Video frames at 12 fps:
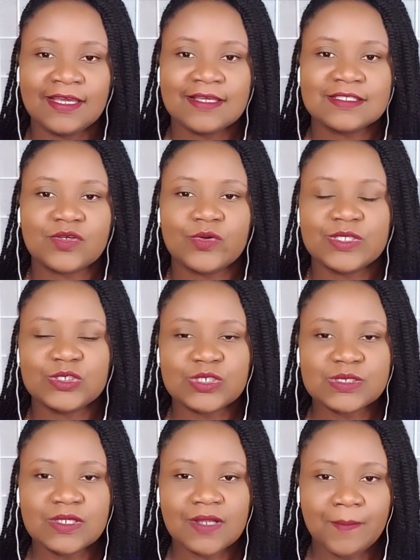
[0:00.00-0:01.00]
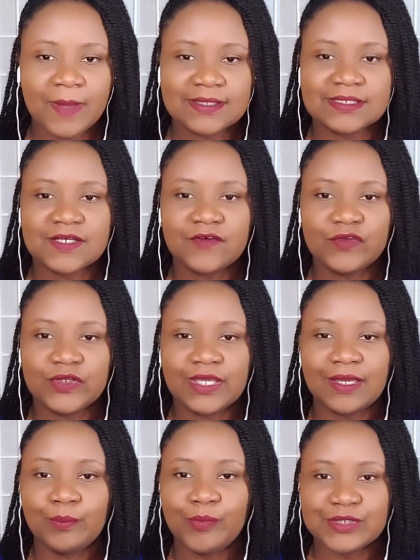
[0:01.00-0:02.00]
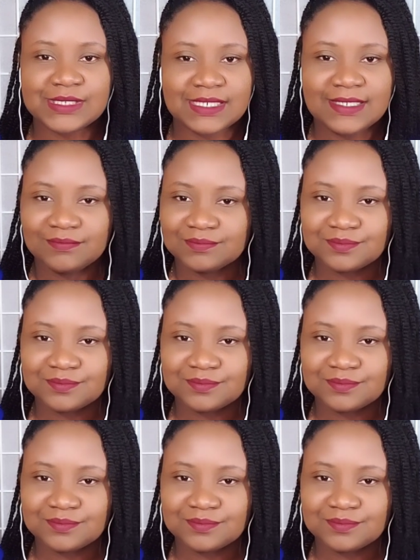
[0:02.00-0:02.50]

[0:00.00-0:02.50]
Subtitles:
So it's just not a matter of looking pretty